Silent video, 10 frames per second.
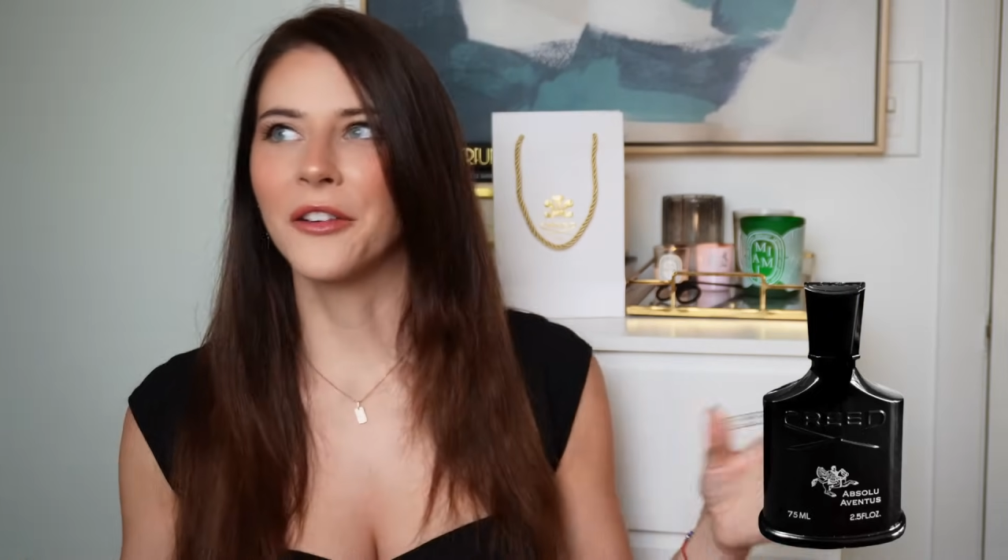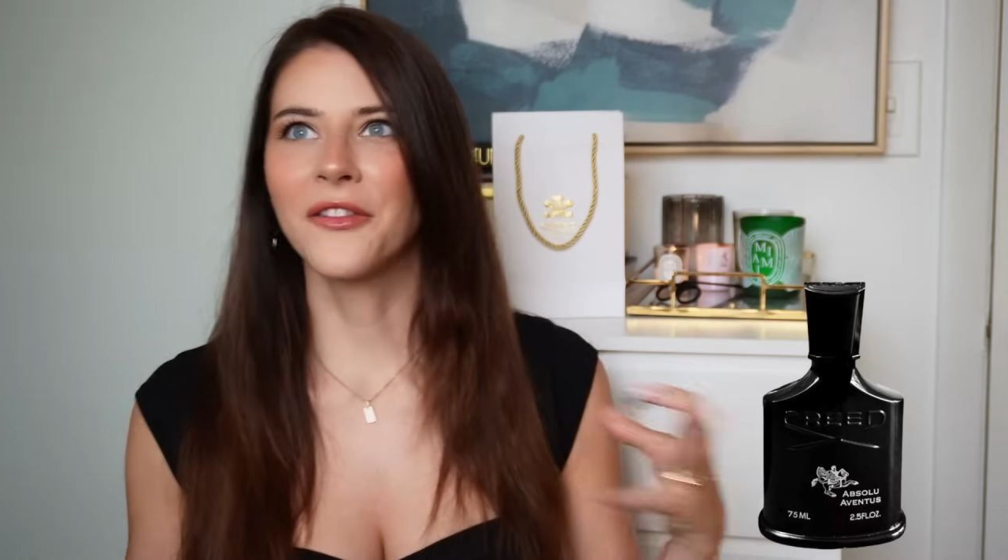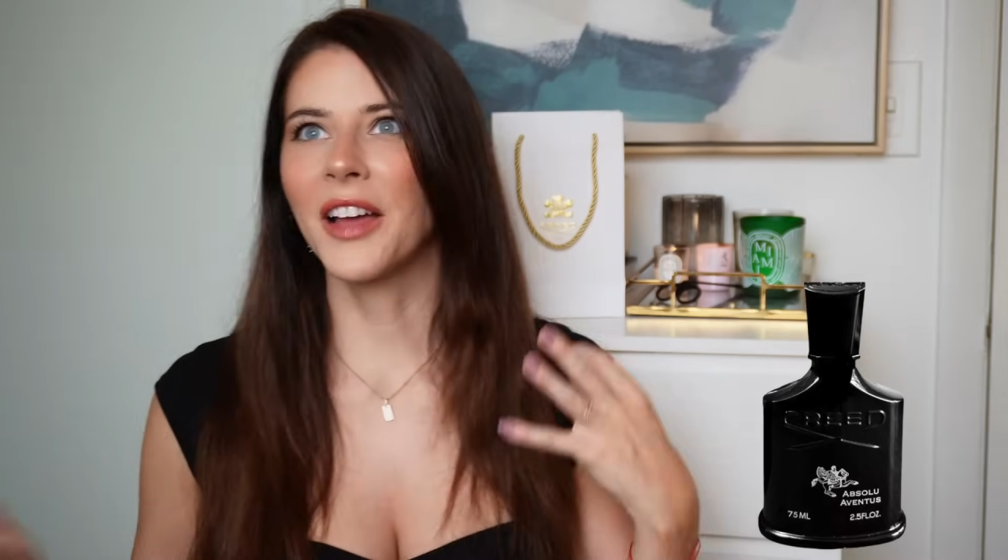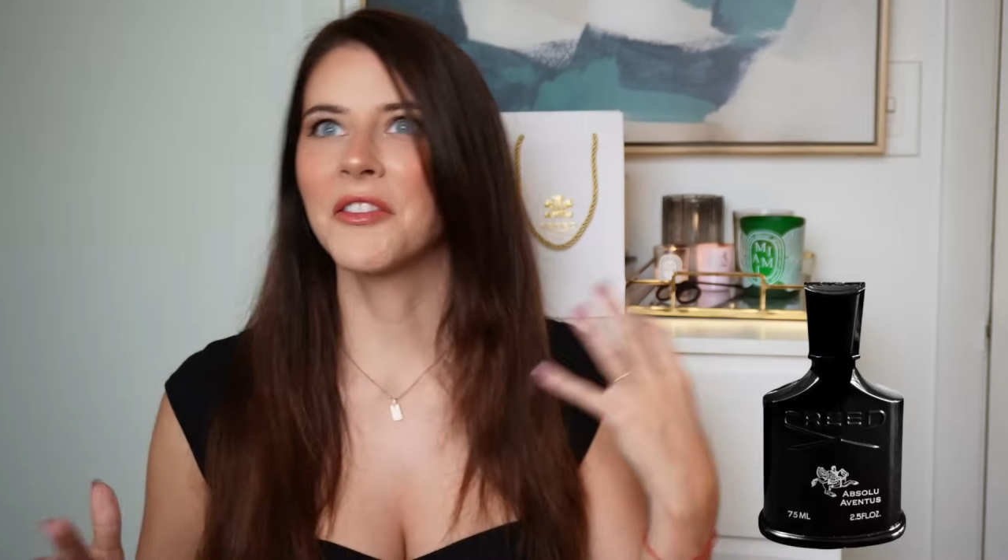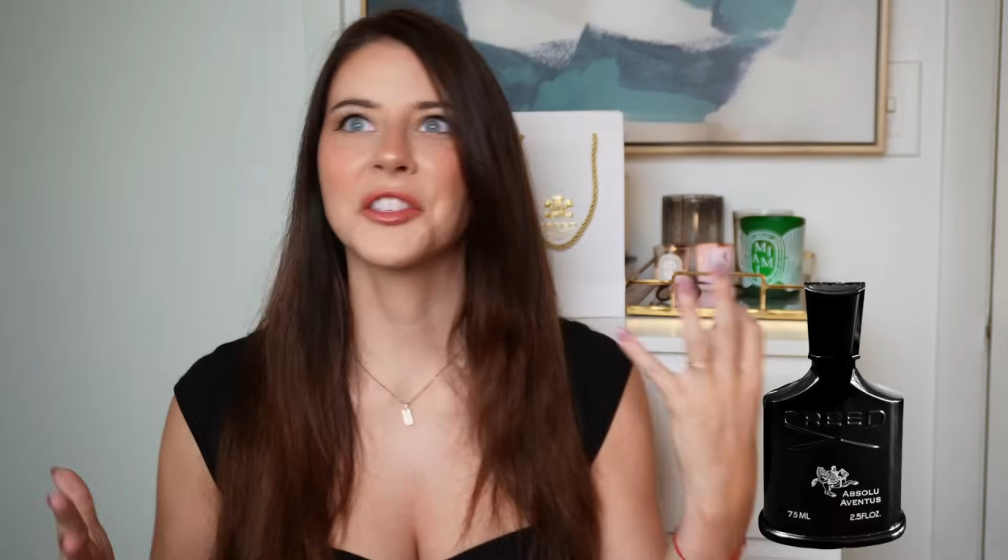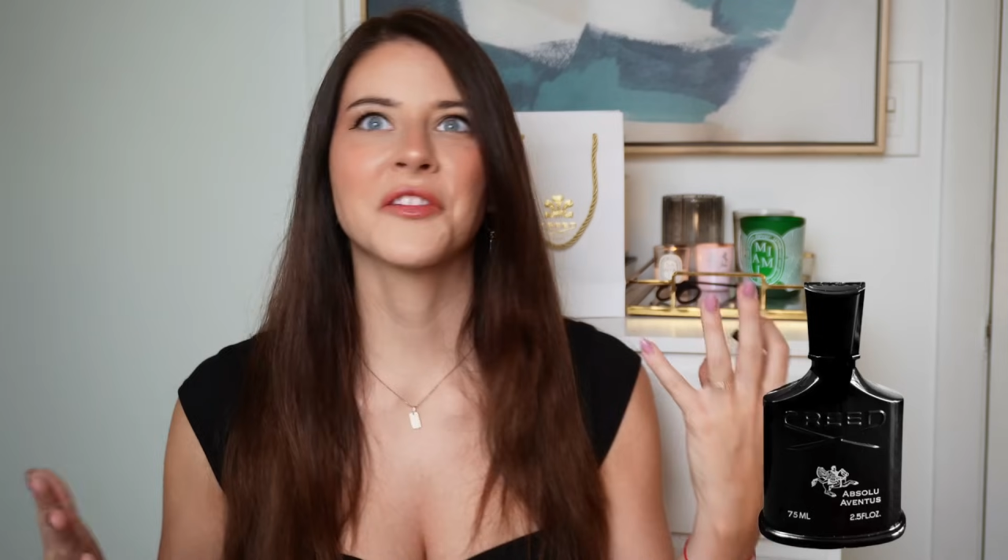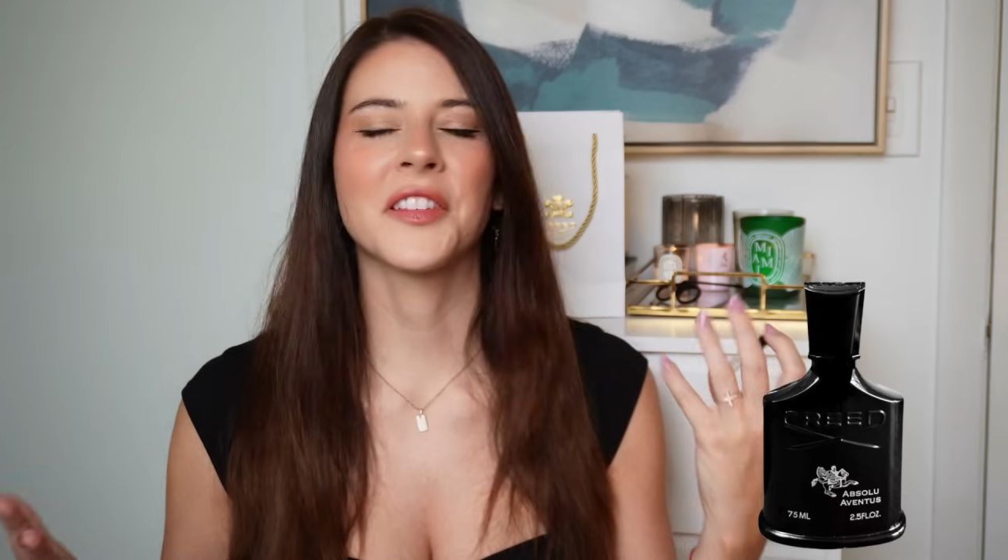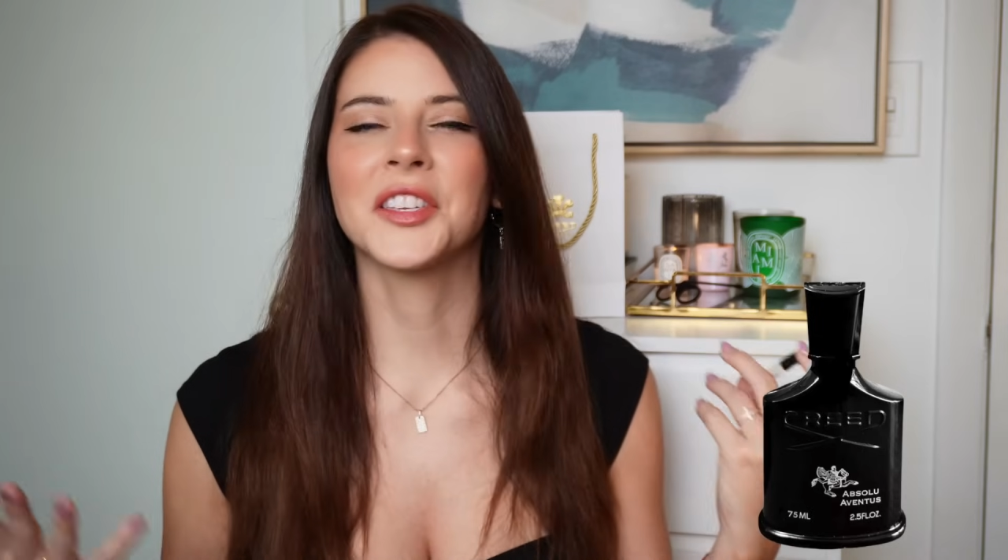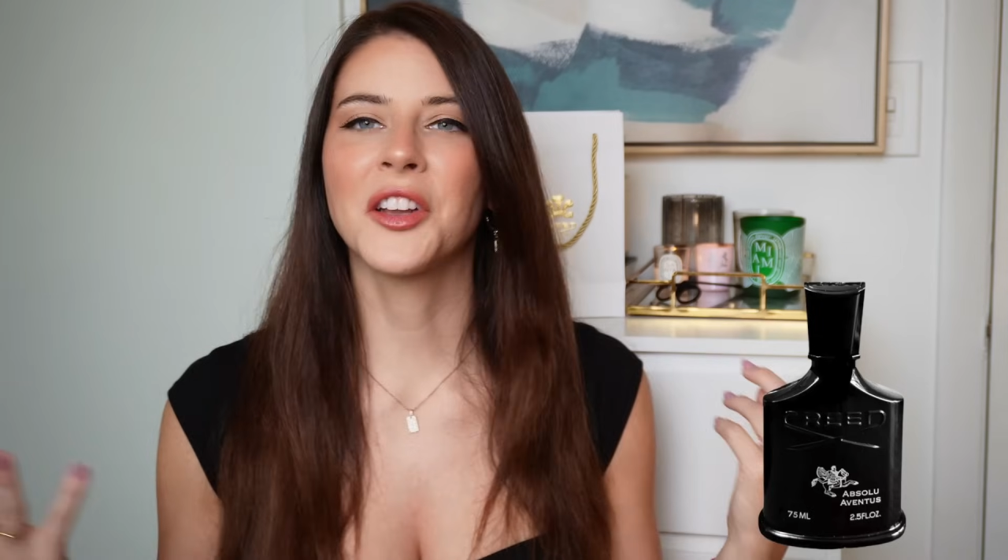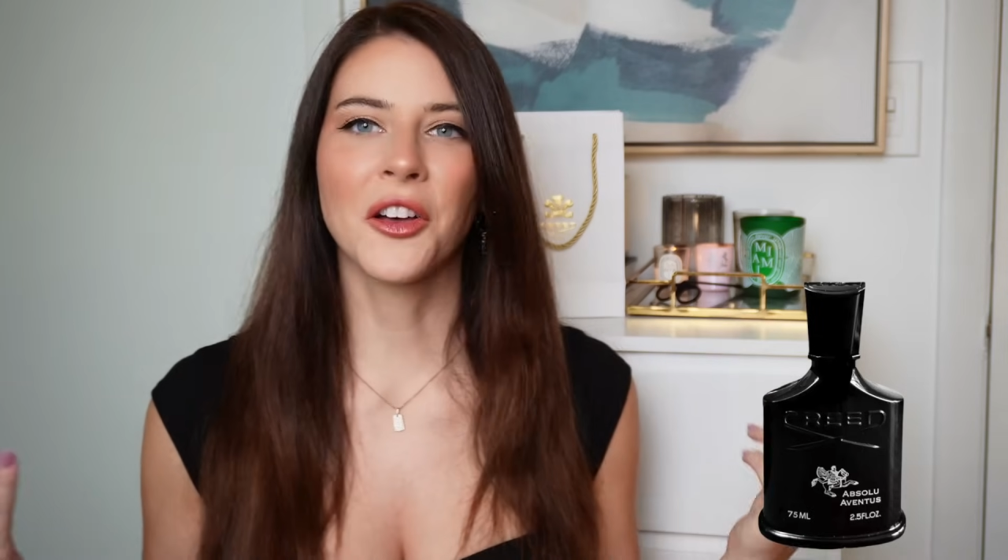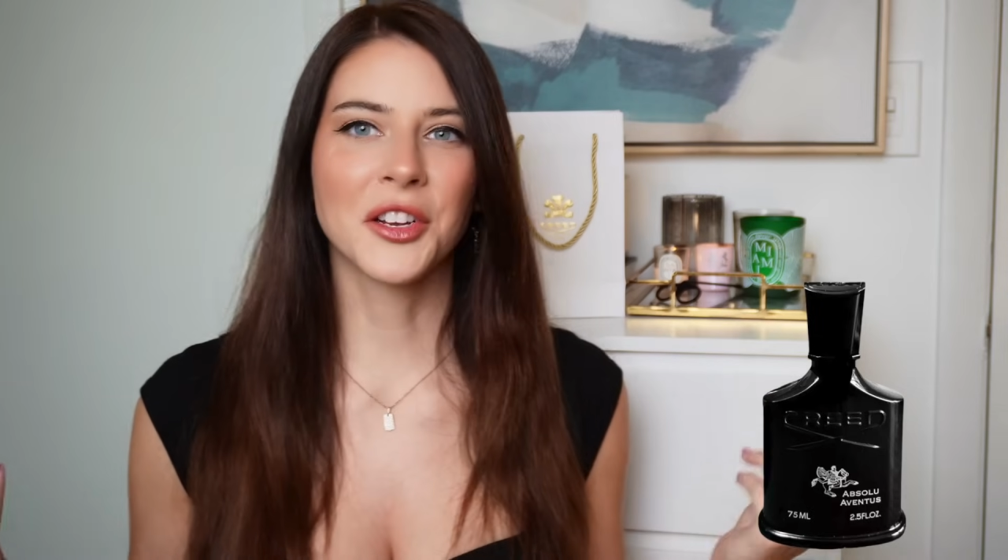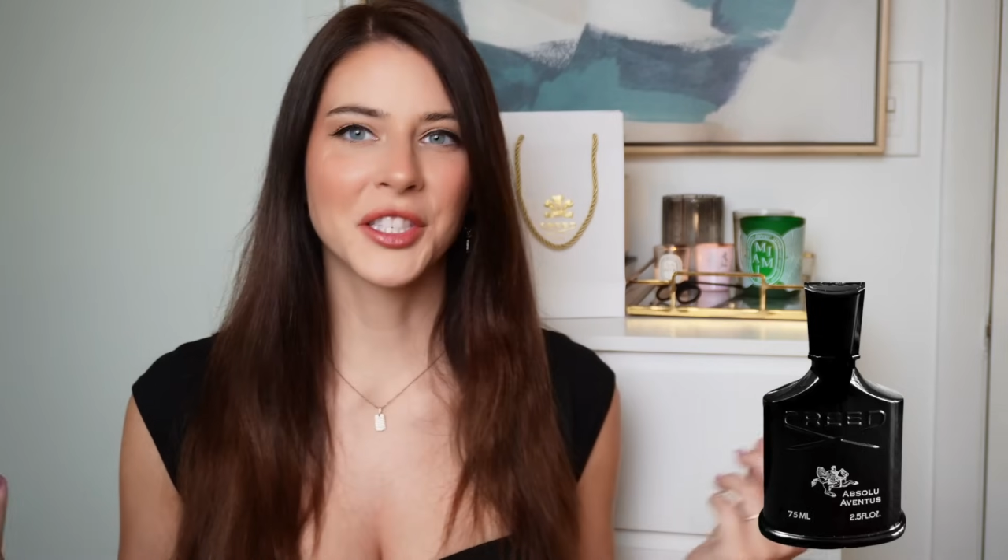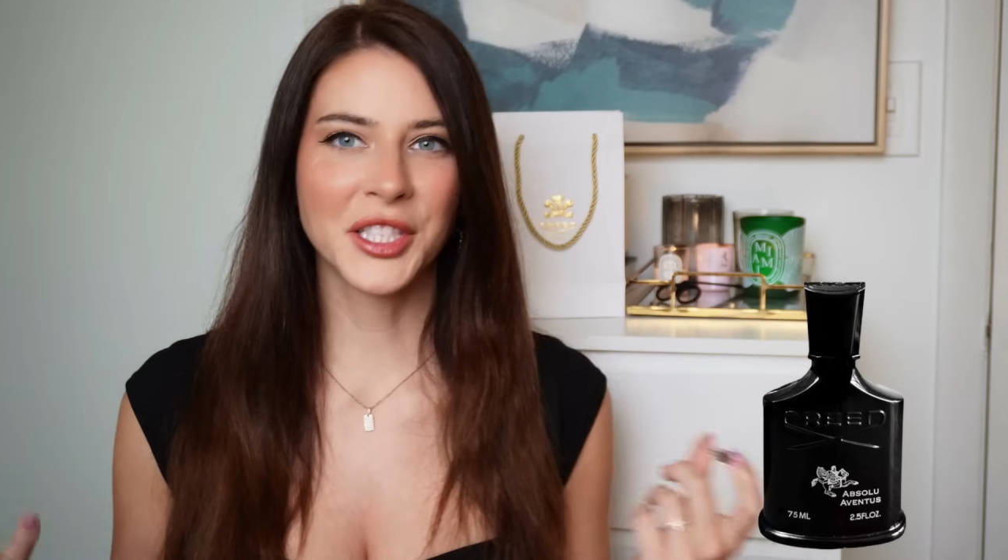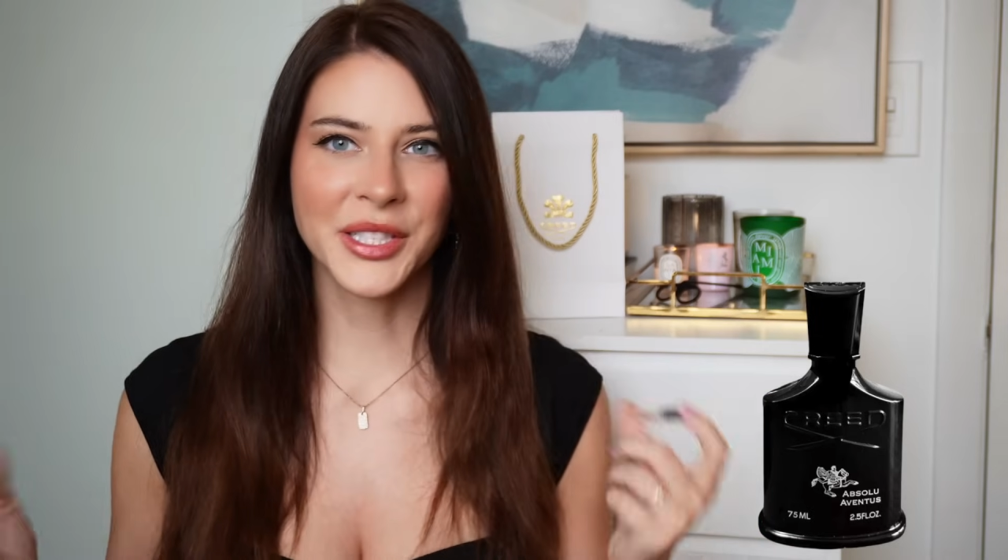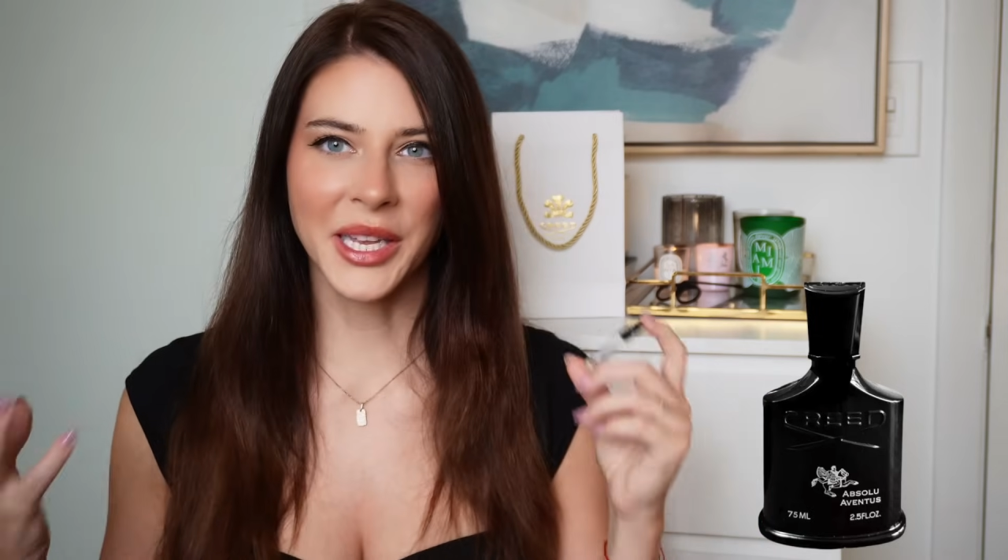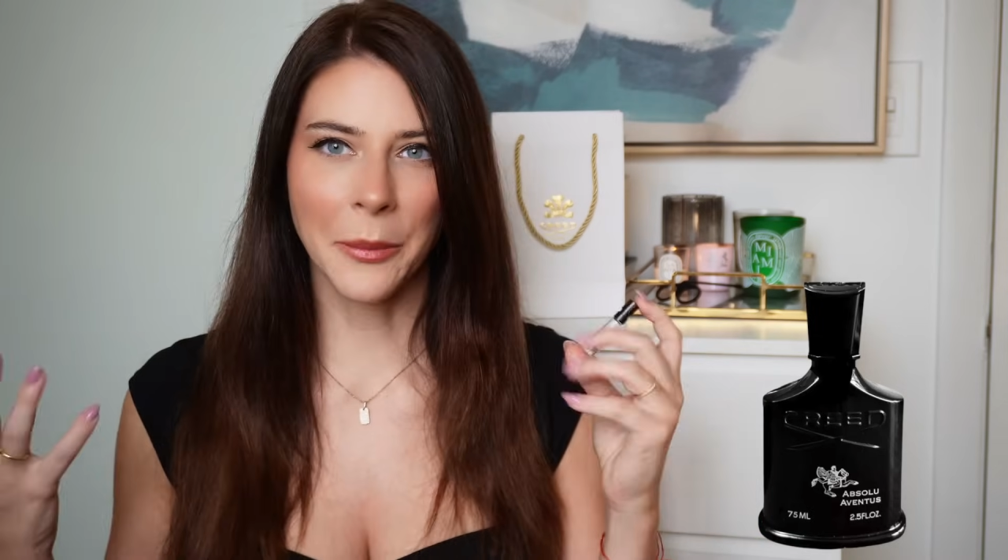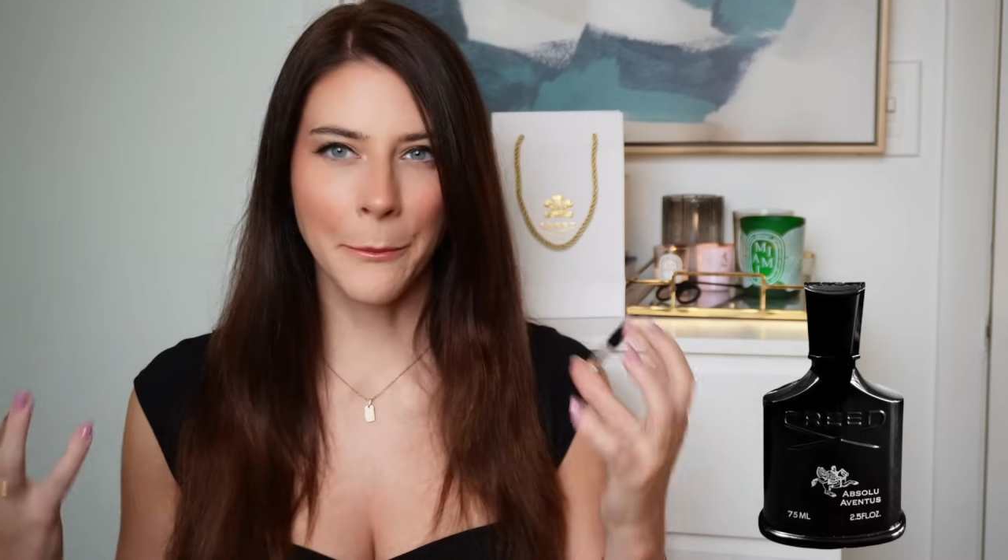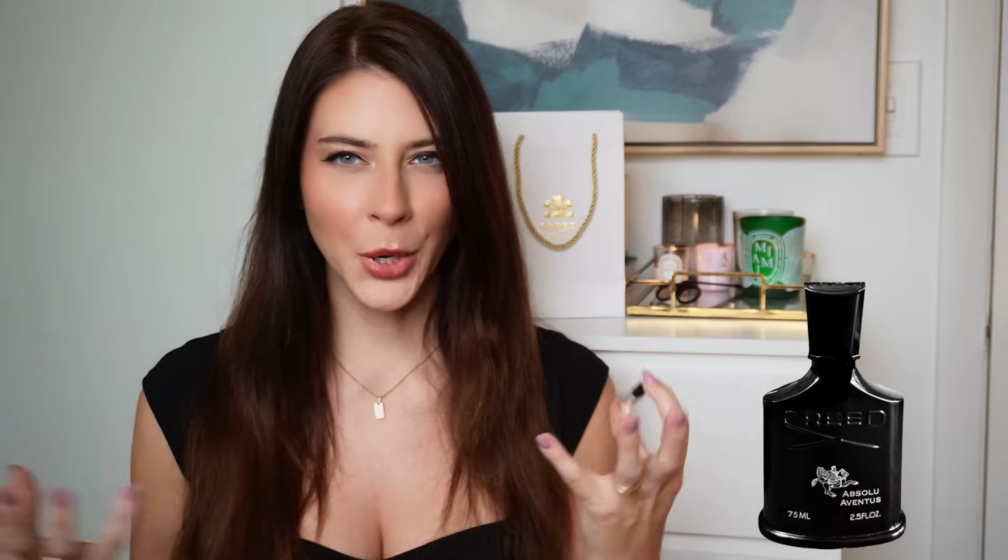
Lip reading: $550 just like